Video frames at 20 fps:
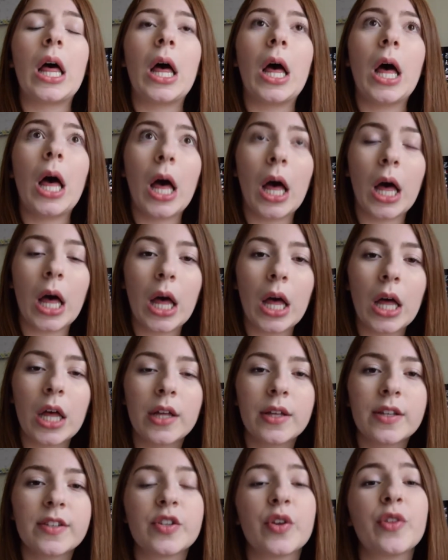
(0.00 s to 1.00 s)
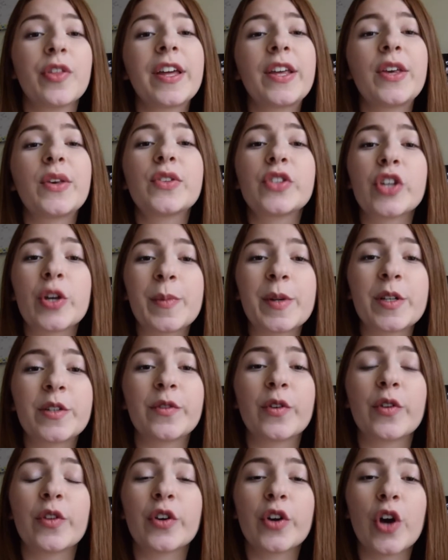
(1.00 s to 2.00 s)
So thank you so much
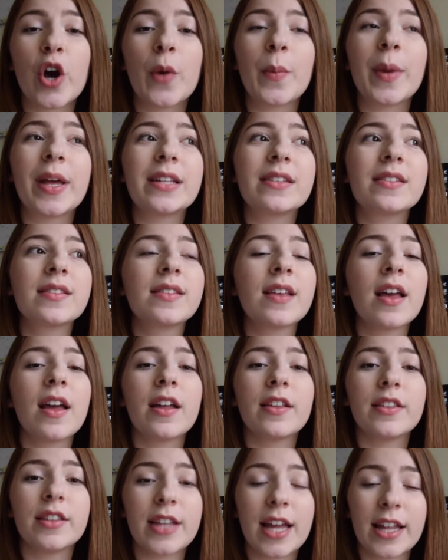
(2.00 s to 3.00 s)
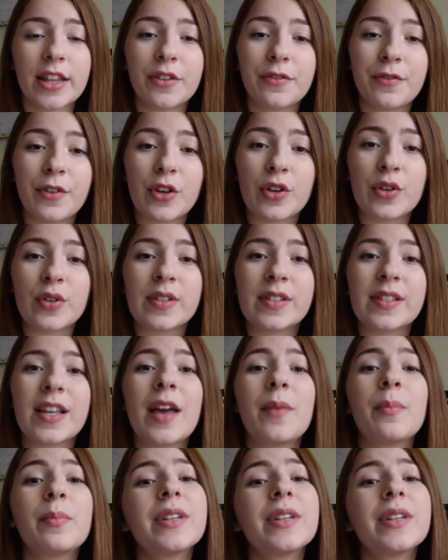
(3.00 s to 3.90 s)
for all the comments and the views.